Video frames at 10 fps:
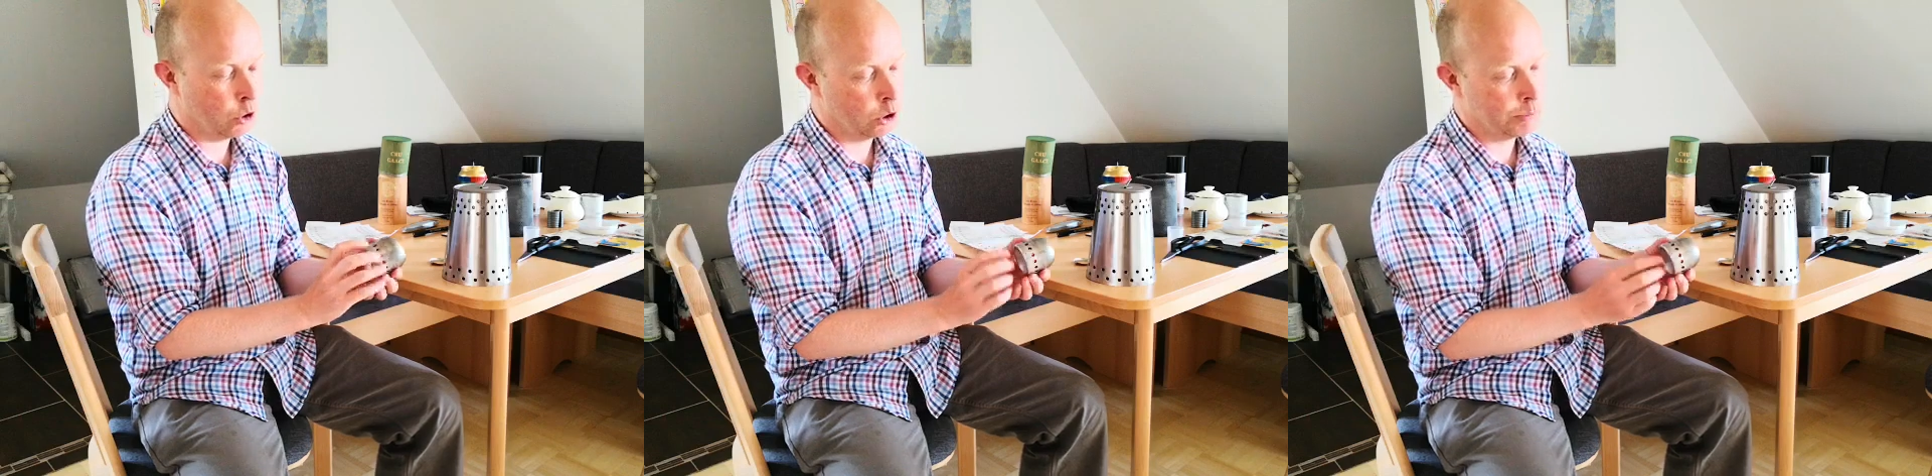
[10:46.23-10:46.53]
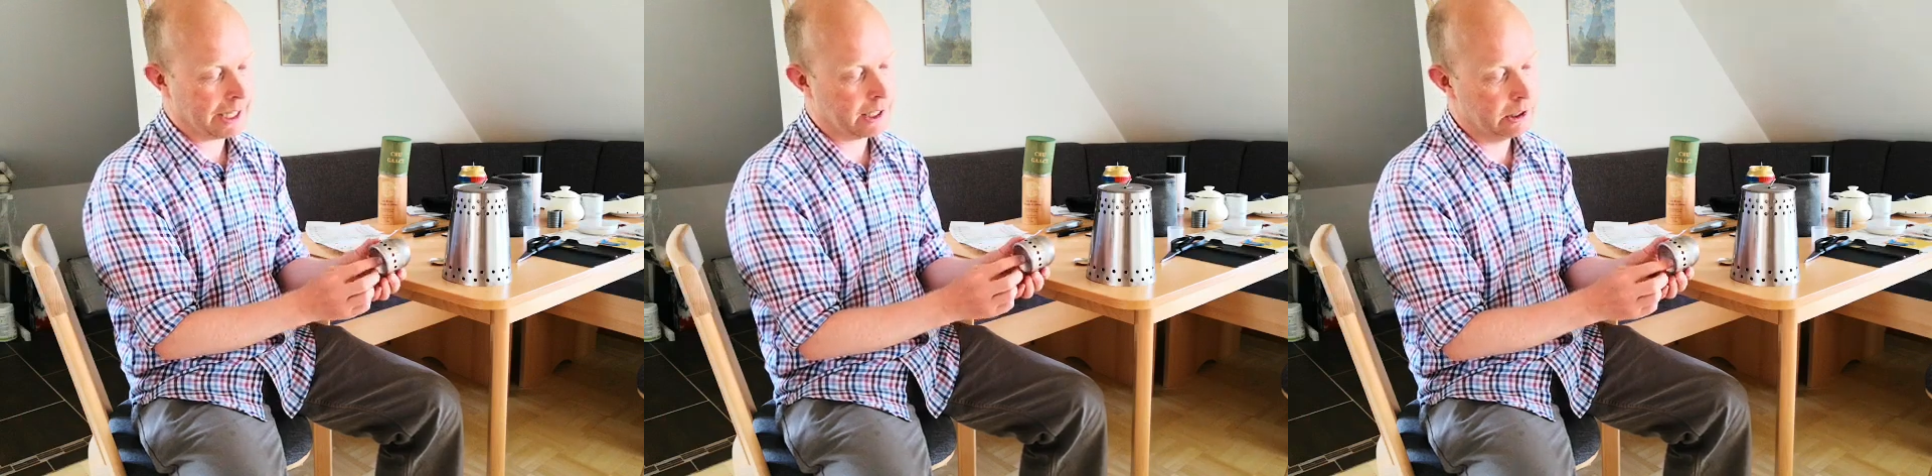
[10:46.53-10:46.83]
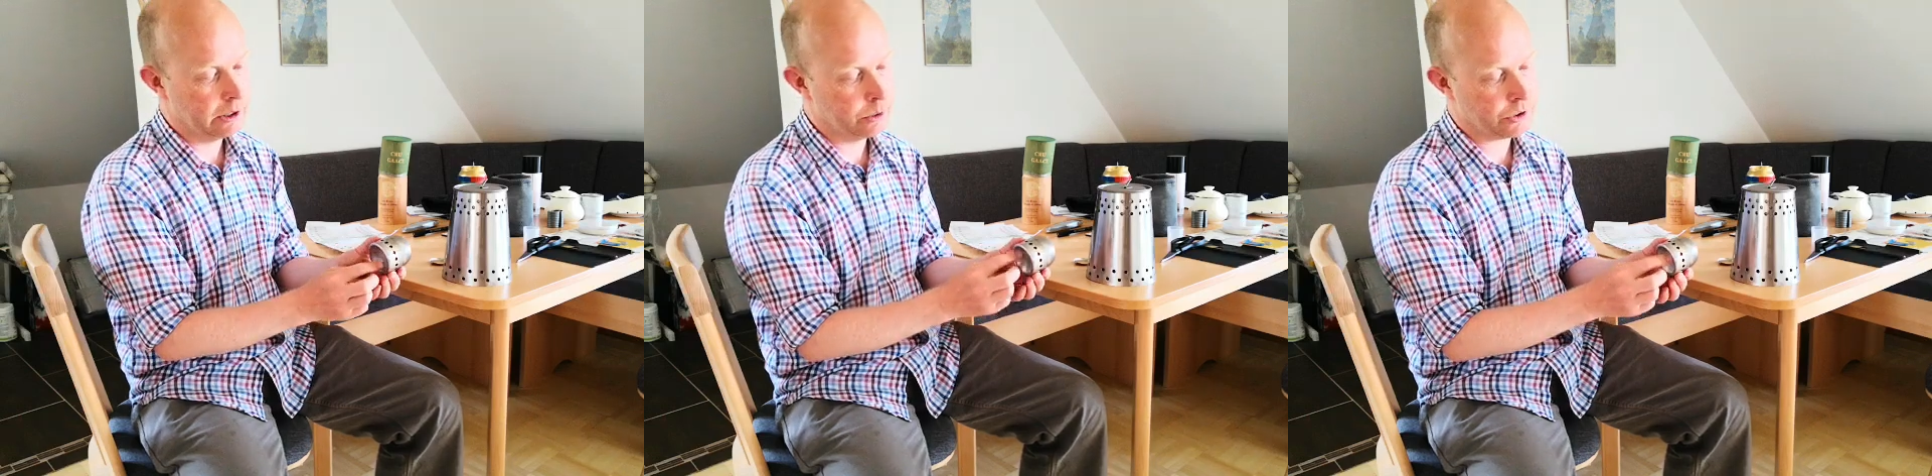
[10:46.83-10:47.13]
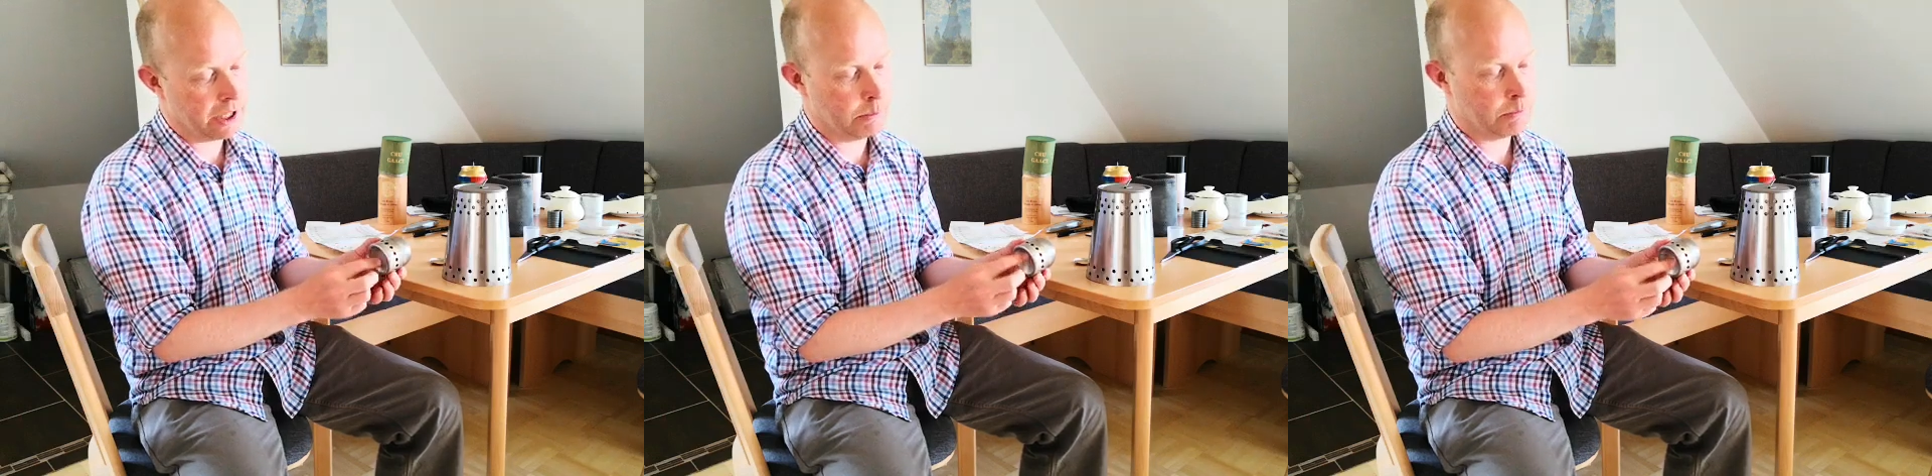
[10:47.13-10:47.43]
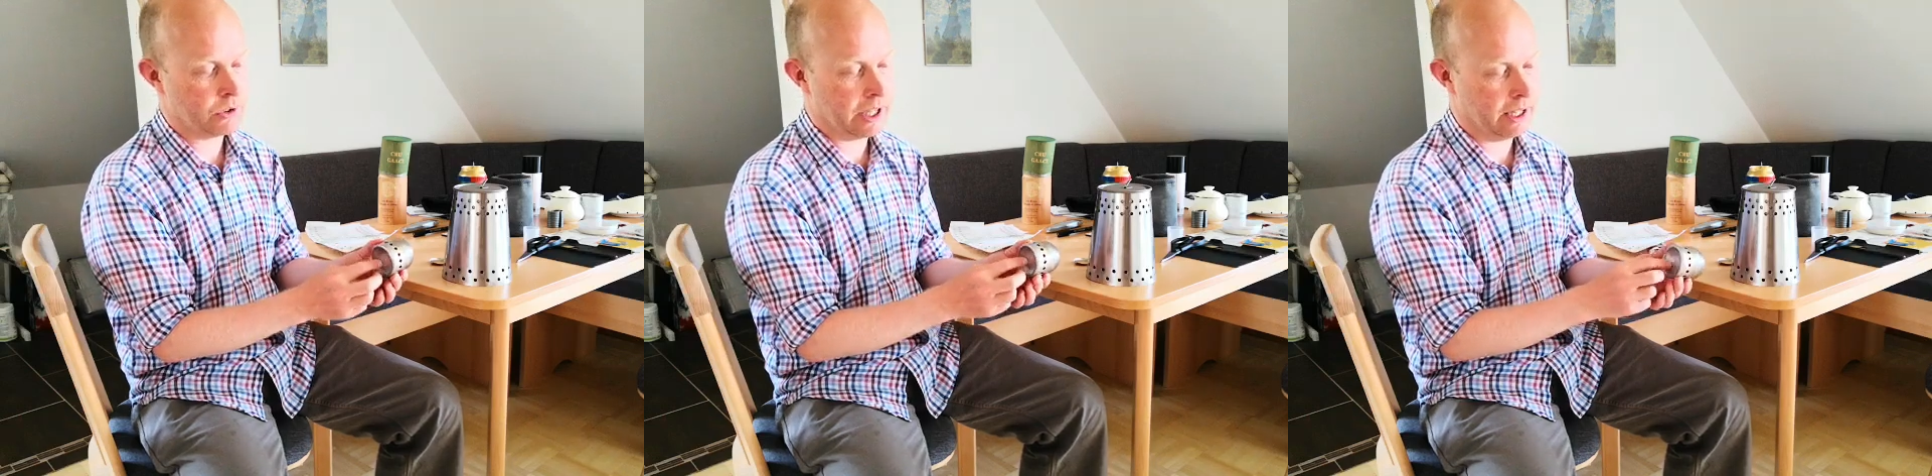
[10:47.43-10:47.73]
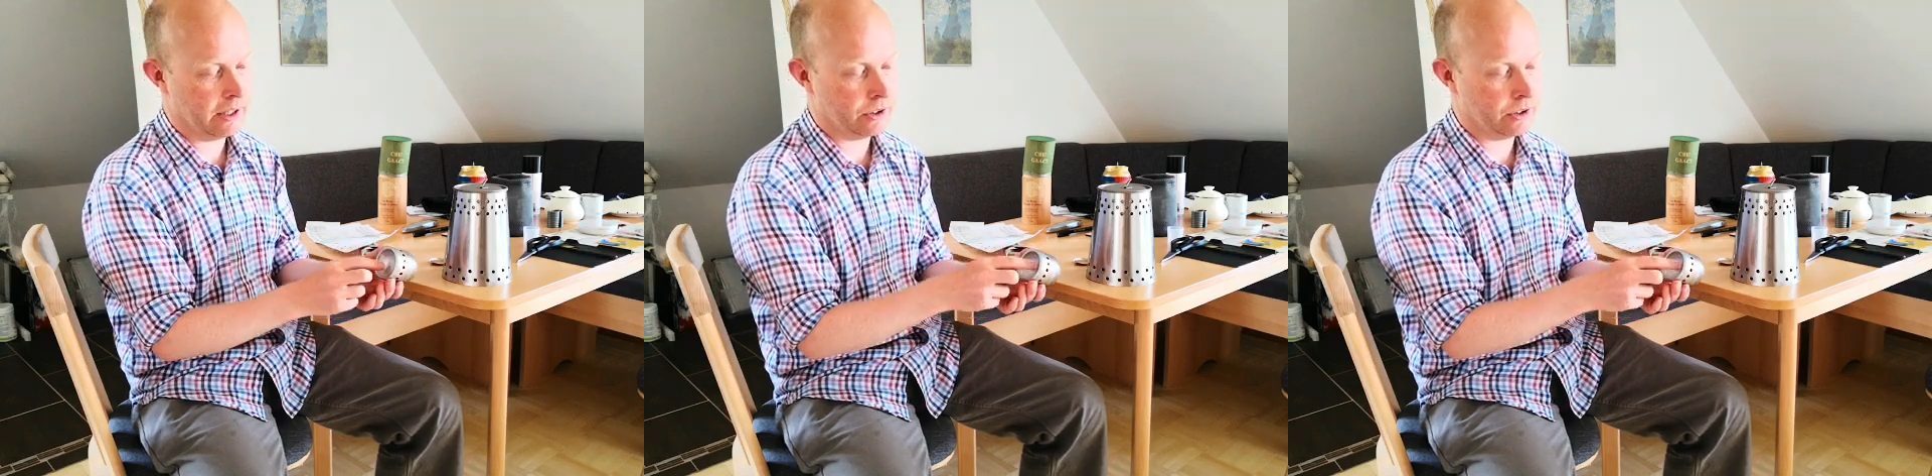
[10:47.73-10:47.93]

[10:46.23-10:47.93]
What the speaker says: all my glue seams here.